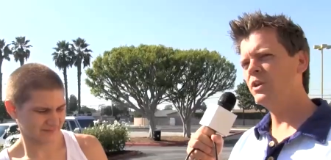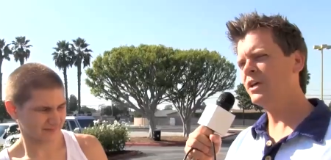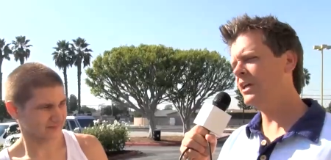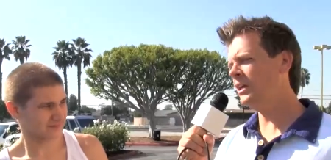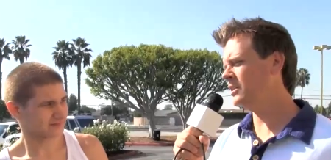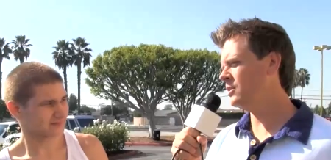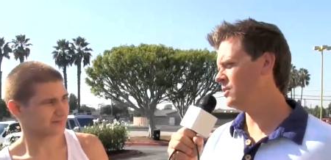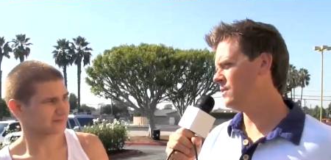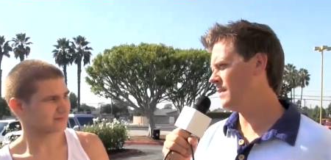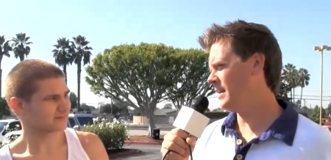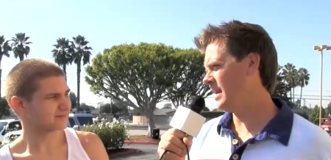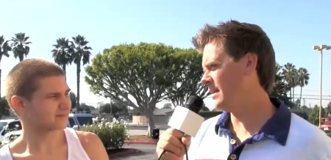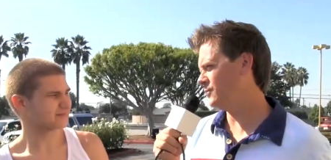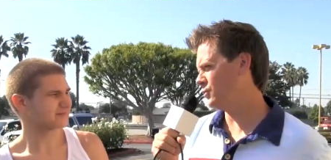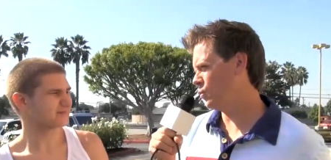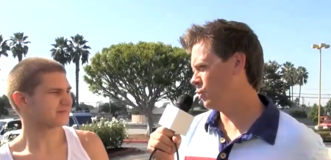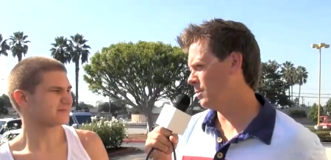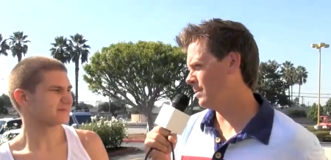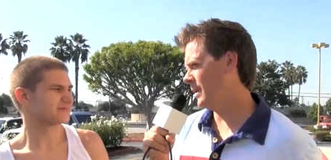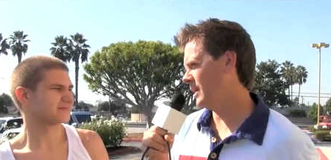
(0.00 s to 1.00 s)
Speaker 1: you get in here, they
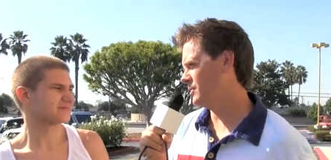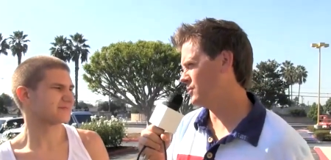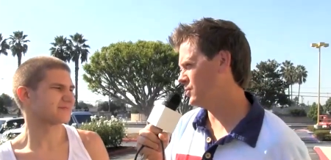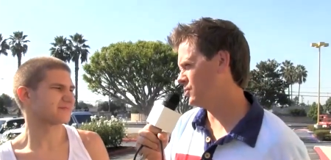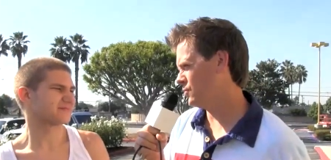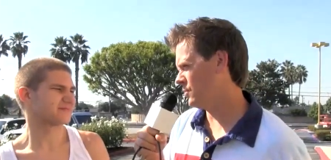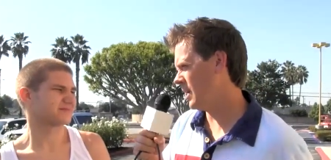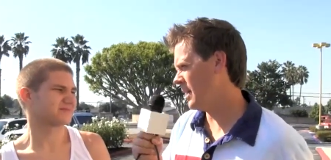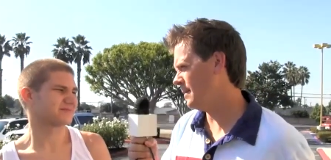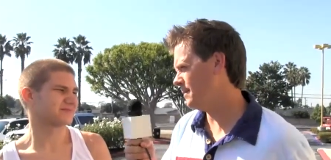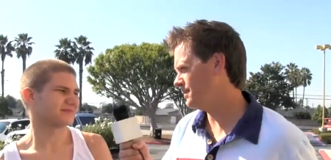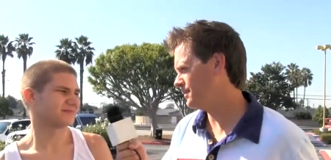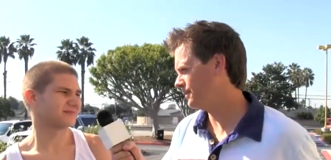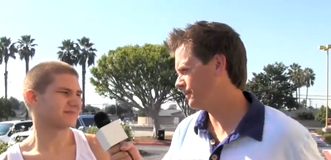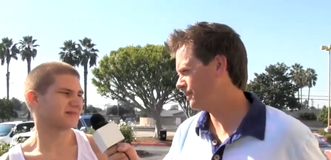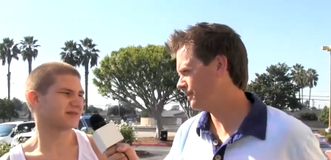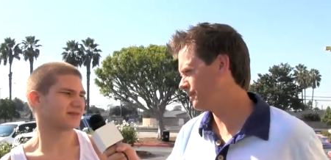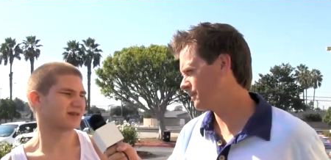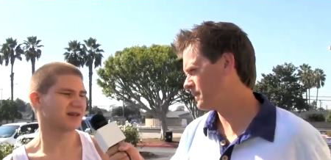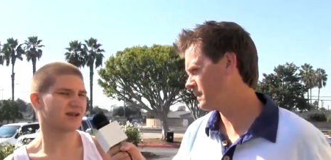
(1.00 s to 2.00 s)
have door busters, right?
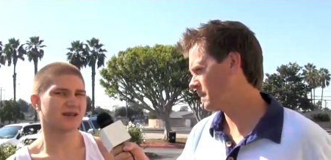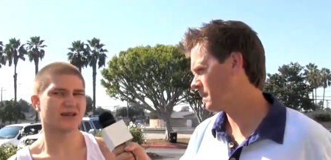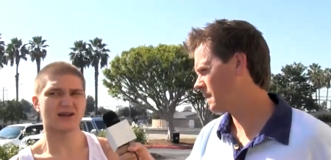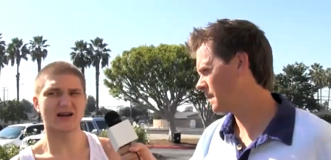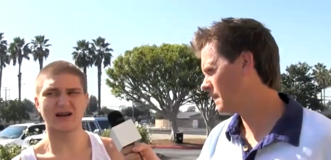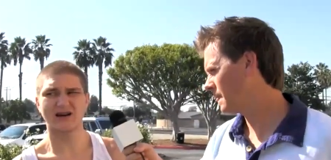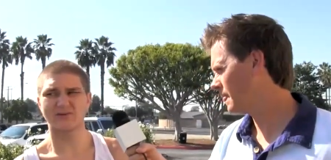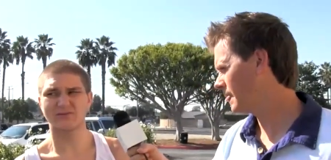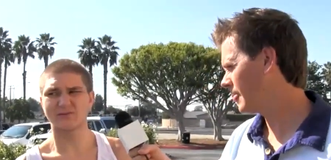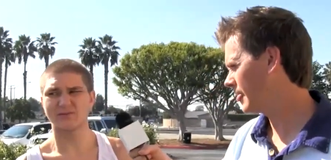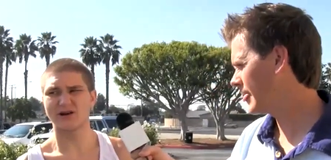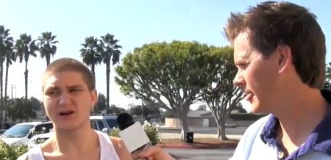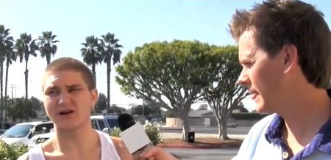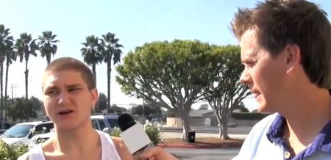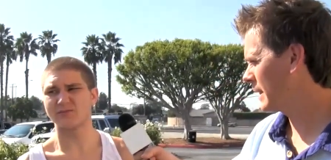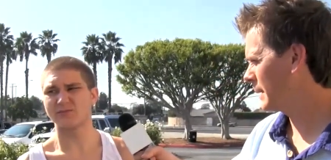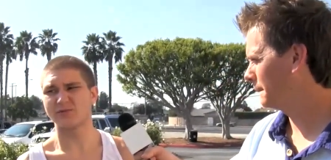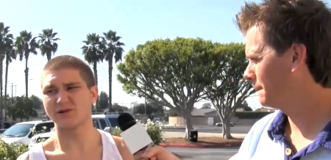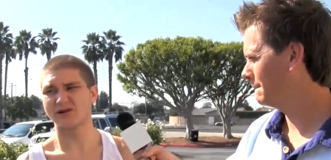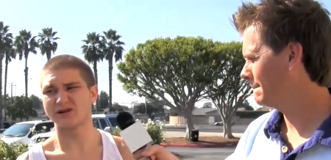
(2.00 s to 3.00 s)
Yeah, I'm
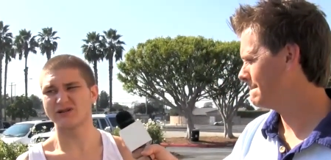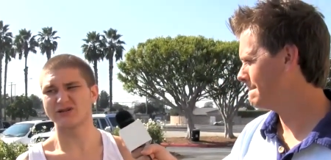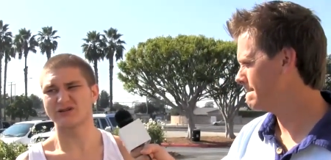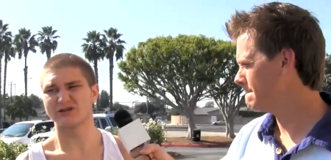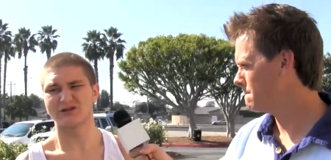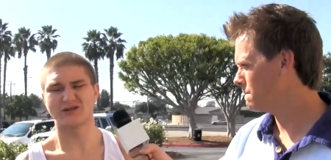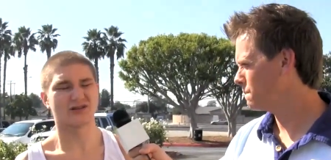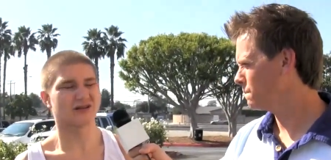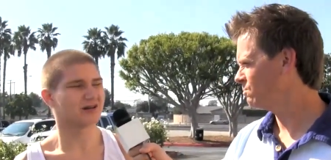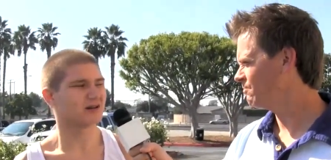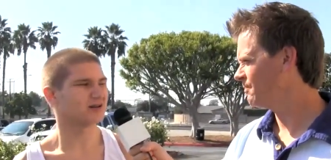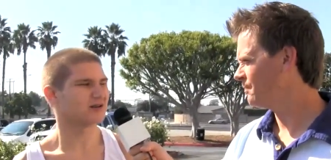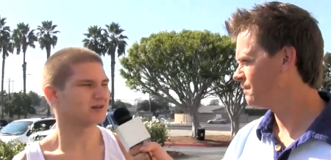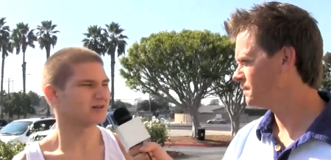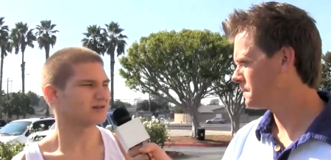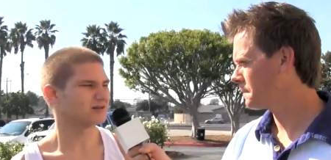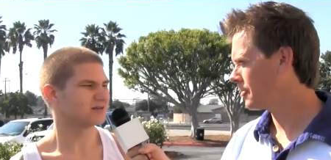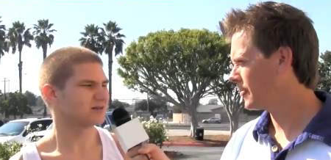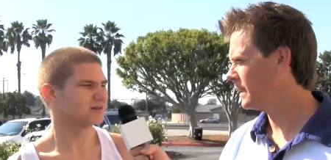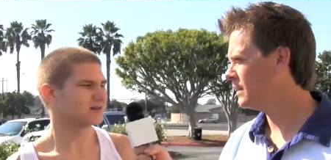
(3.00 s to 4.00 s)
pretty sure they are.
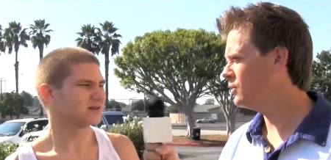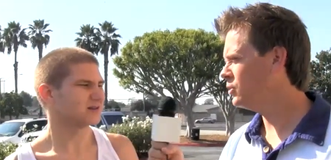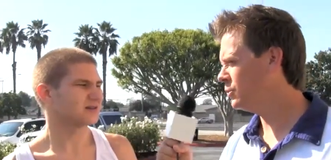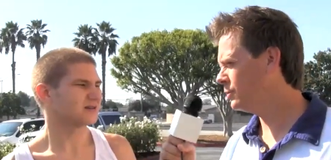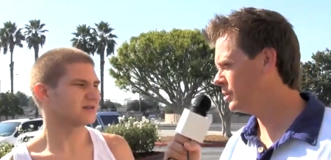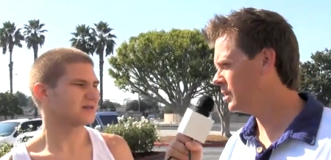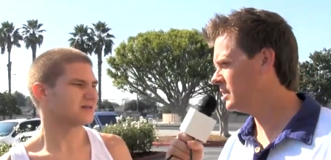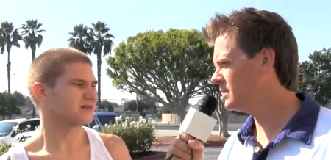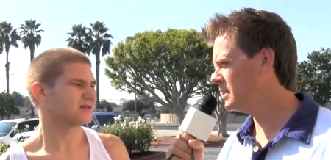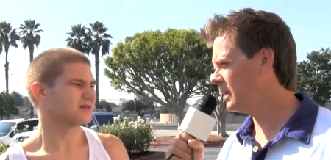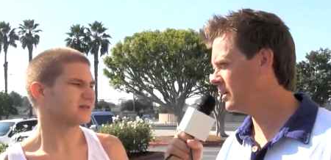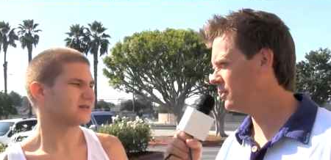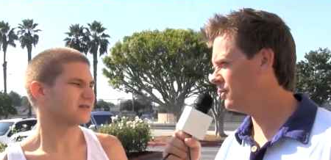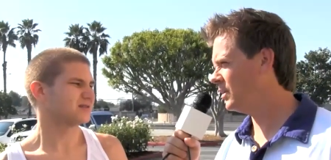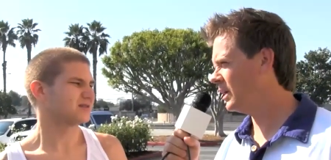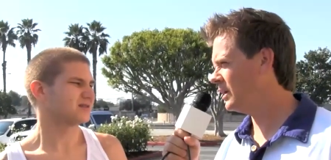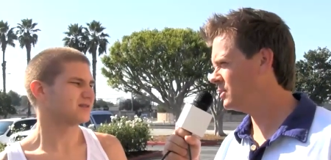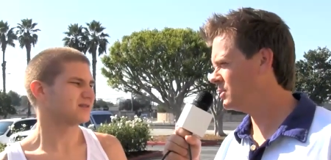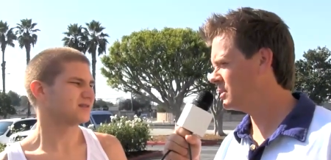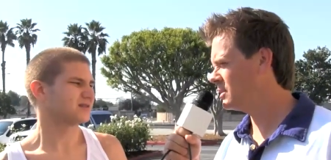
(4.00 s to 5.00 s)
Are you going to take
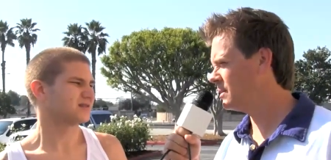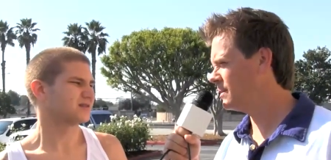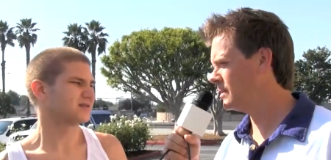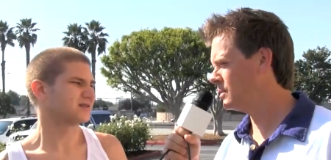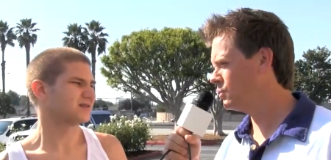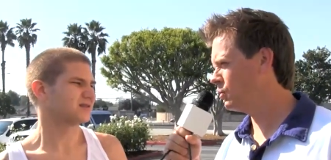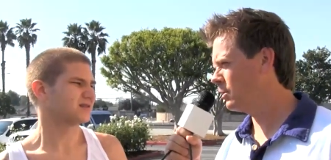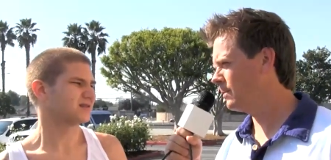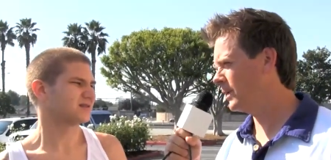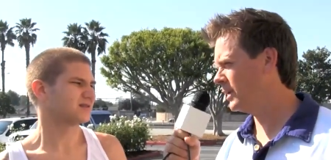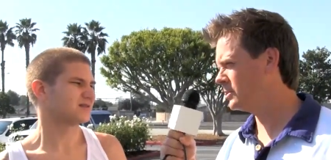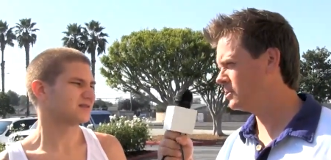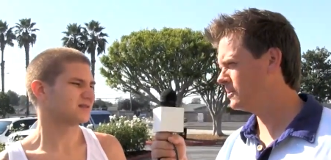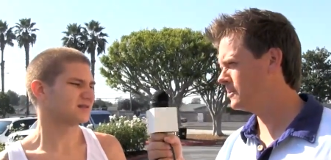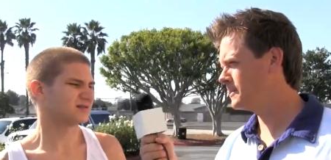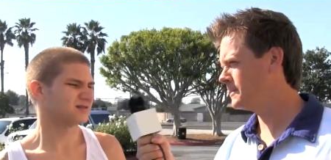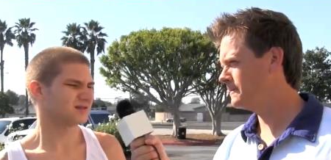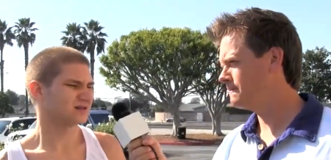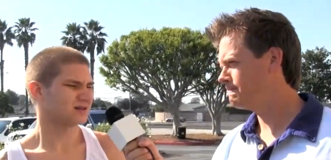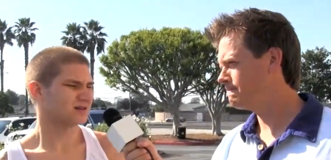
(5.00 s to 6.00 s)
advantage of some of the door
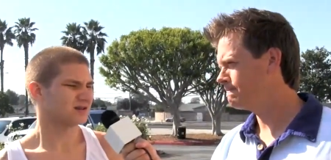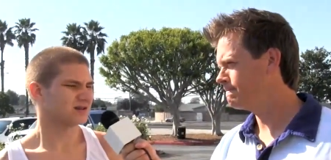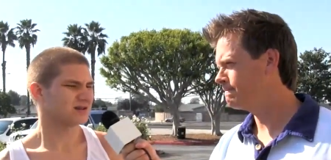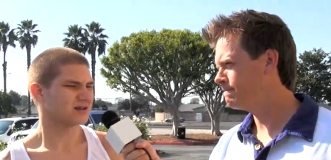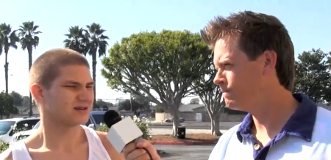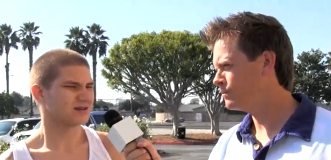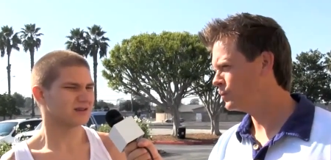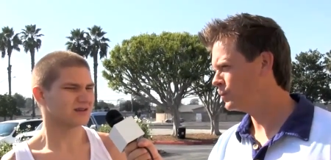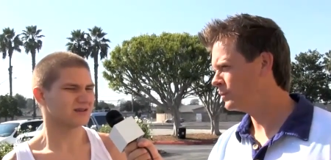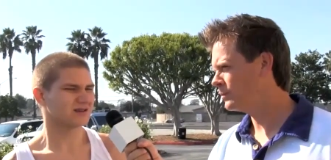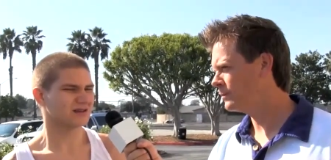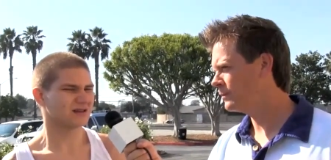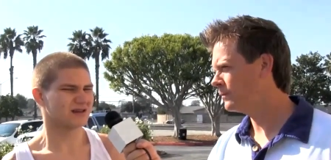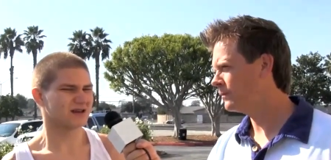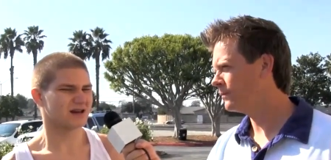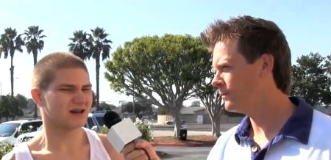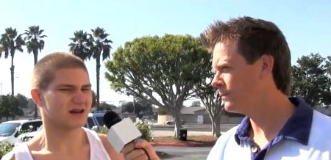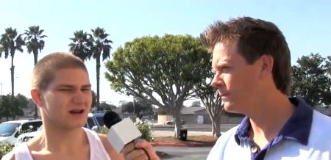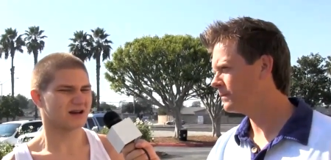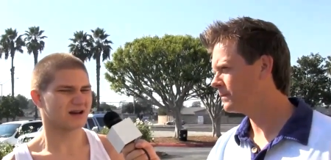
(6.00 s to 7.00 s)
busters?
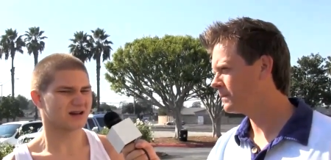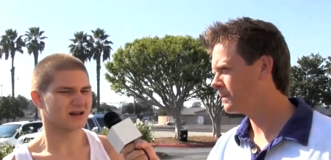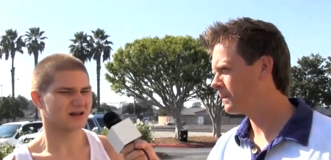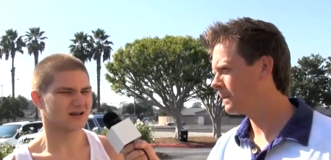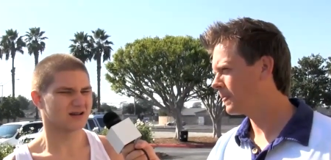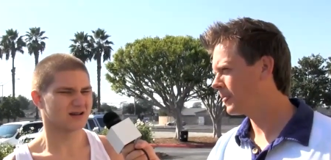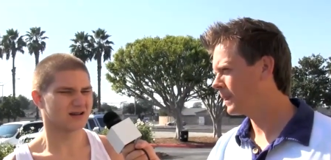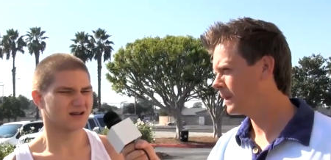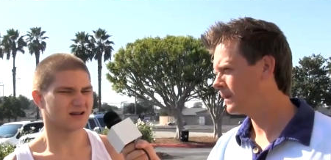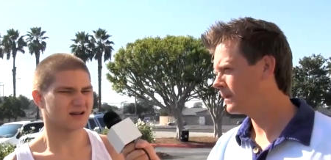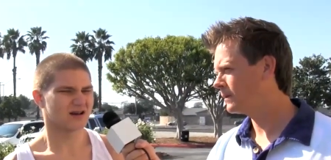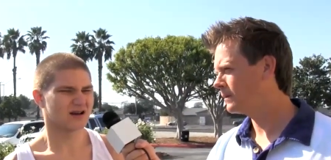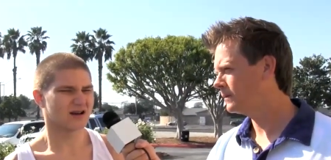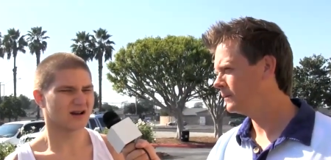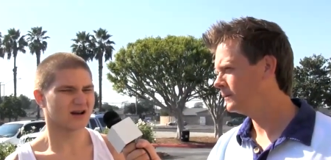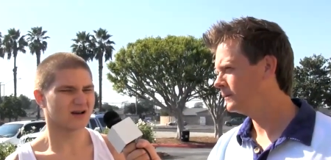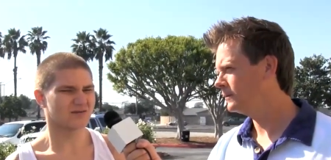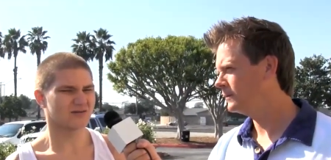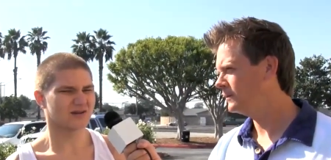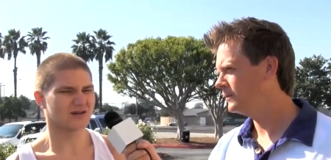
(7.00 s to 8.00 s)
Yeah.
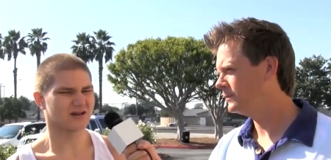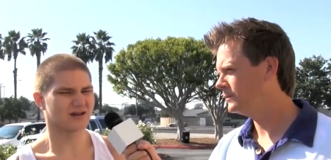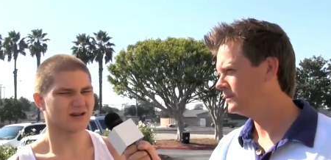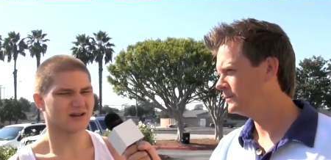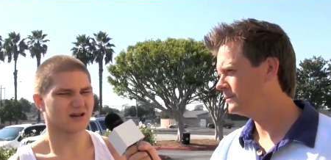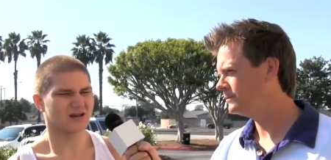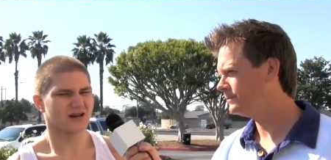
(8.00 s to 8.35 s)
I mean,